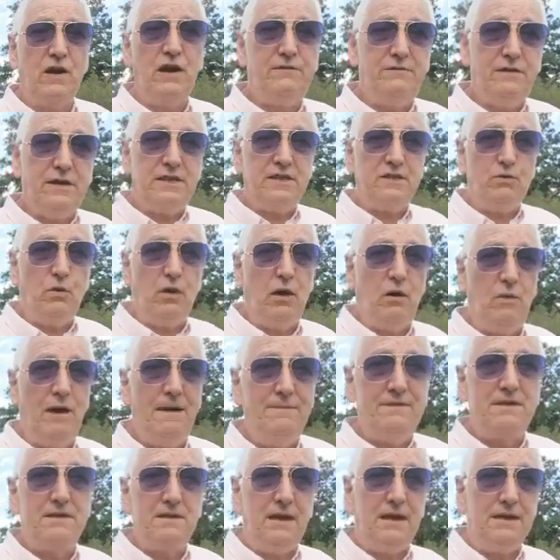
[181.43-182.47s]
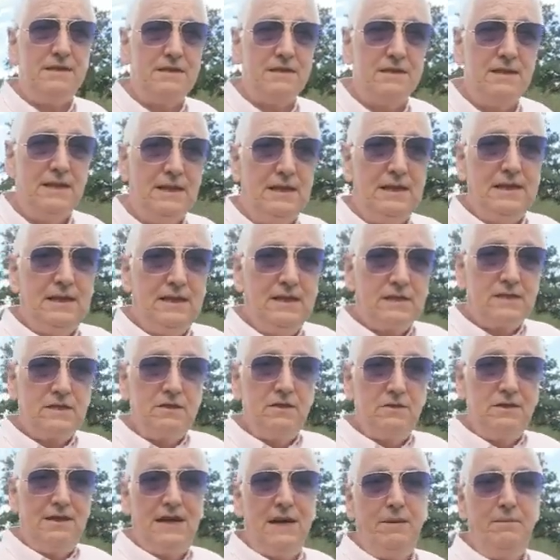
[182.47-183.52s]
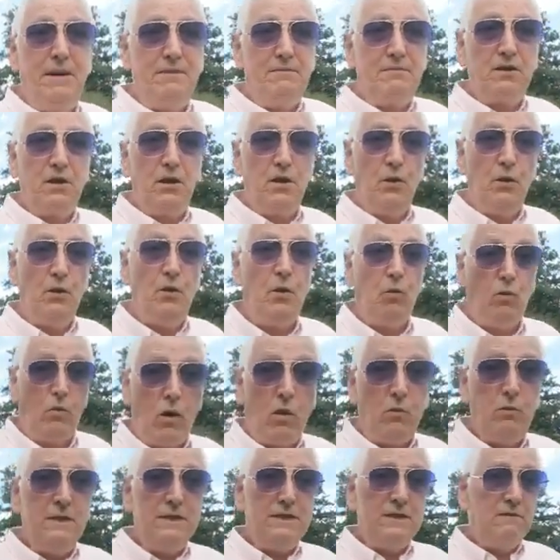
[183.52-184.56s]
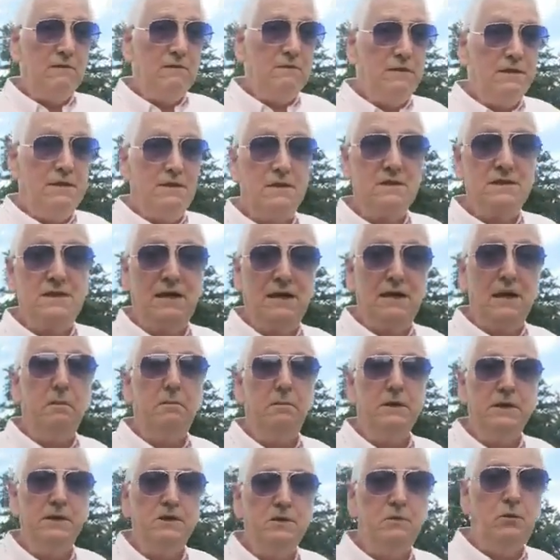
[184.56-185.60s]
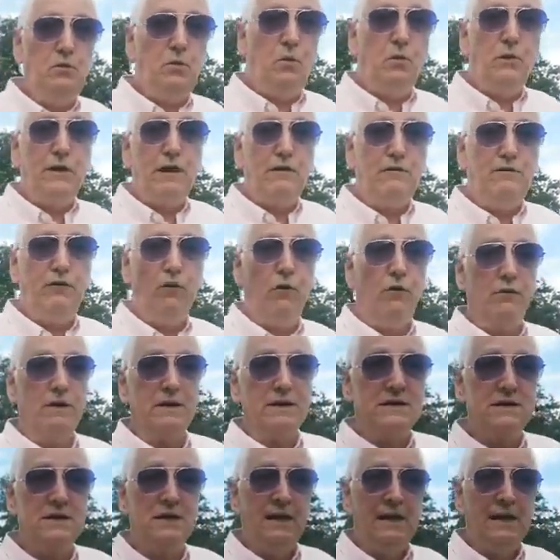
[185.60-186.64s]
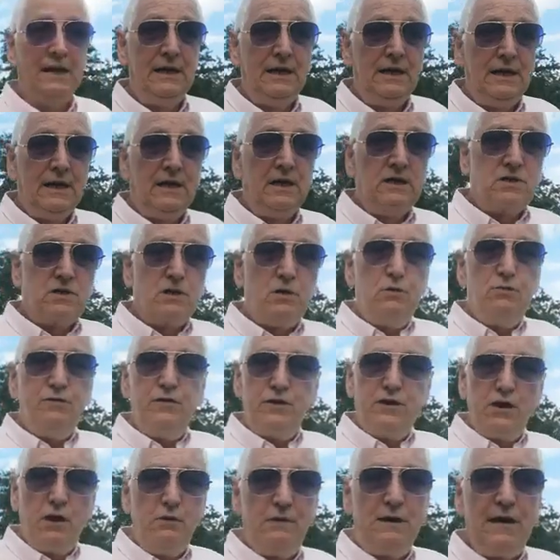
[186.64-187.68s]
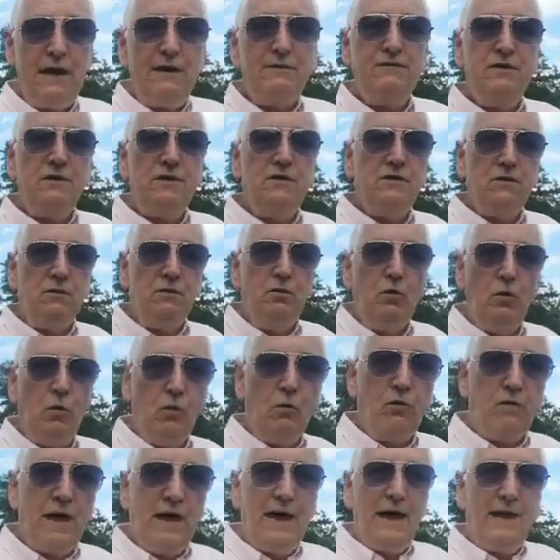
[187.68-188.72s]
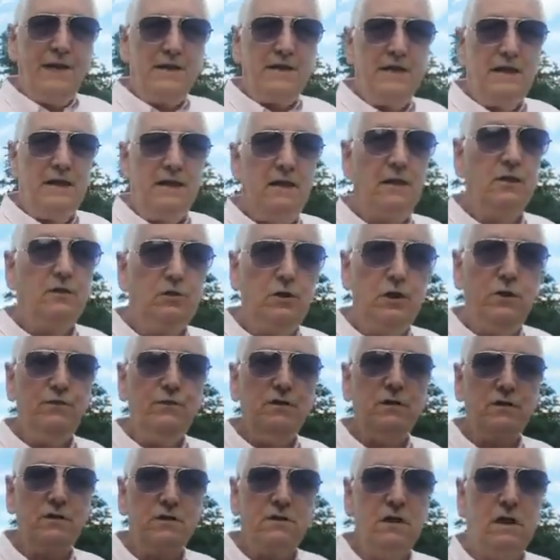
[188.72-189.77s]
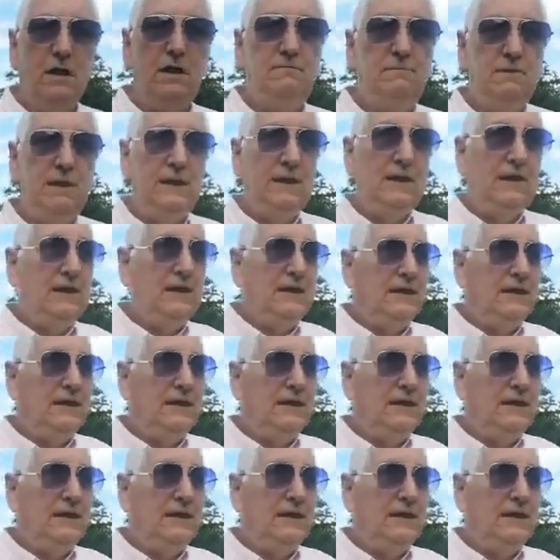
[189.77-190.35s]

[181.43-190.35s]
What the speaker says: traffic to our websites to get people to look at what we're doing, because the company do all that for us. So if you don't have to do all that, you've got time